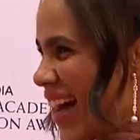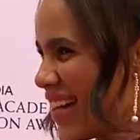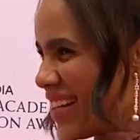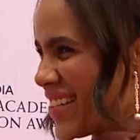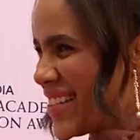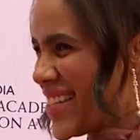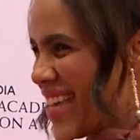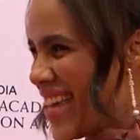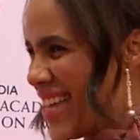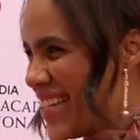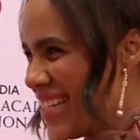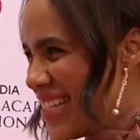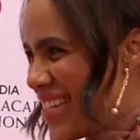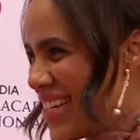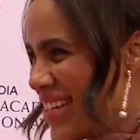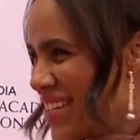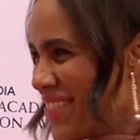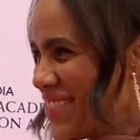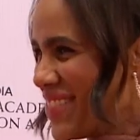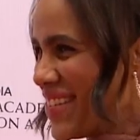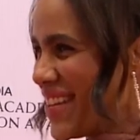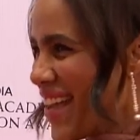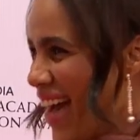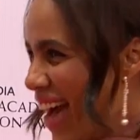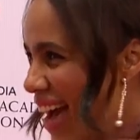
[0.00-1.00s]
How did
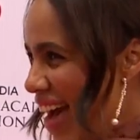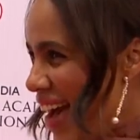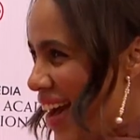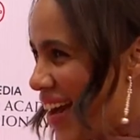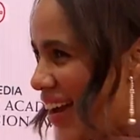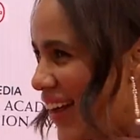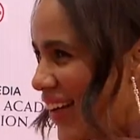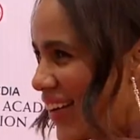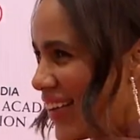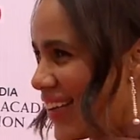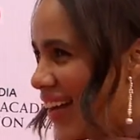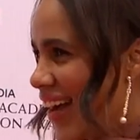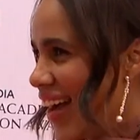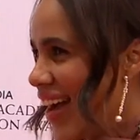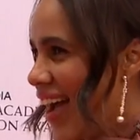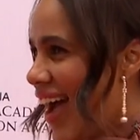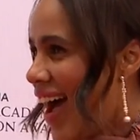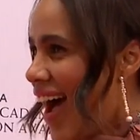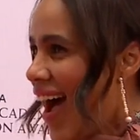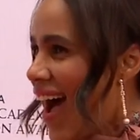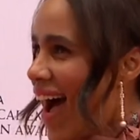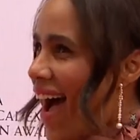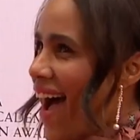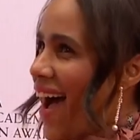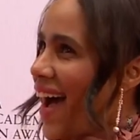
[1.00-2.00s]
you know? Was
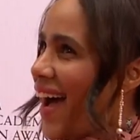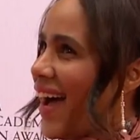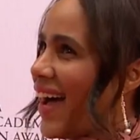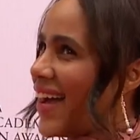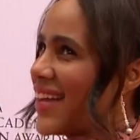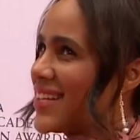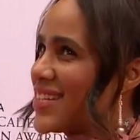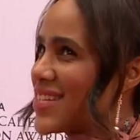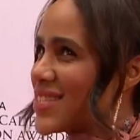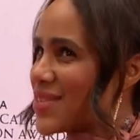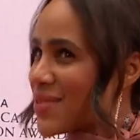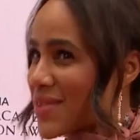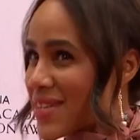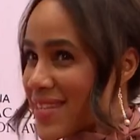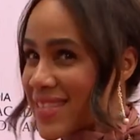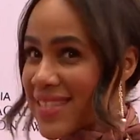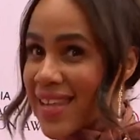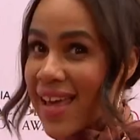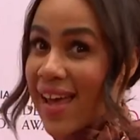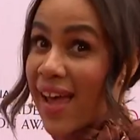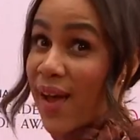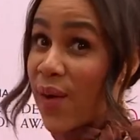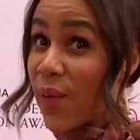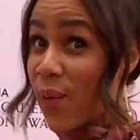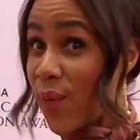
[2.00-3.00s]
it? I just want to
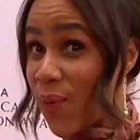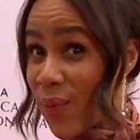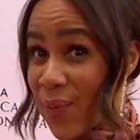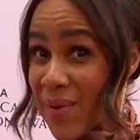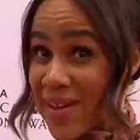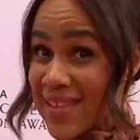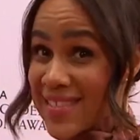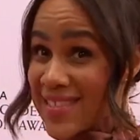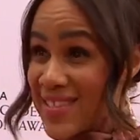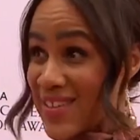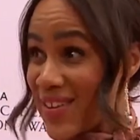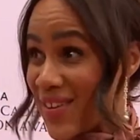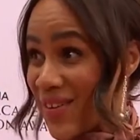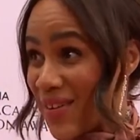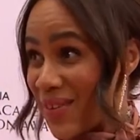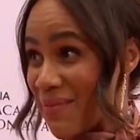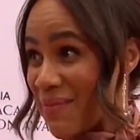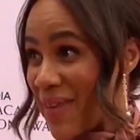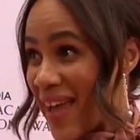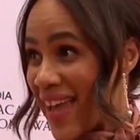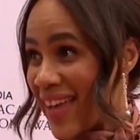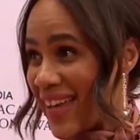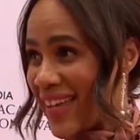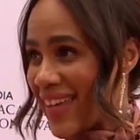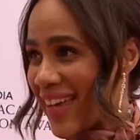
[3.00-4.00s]
say I always knew you'd
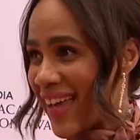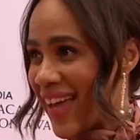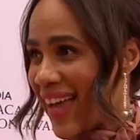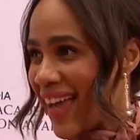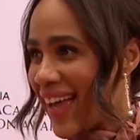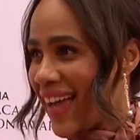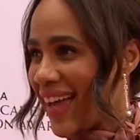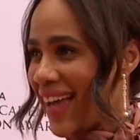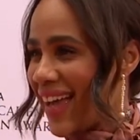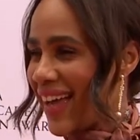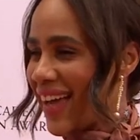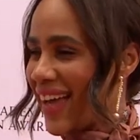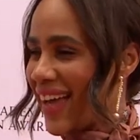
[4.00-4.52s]
make it.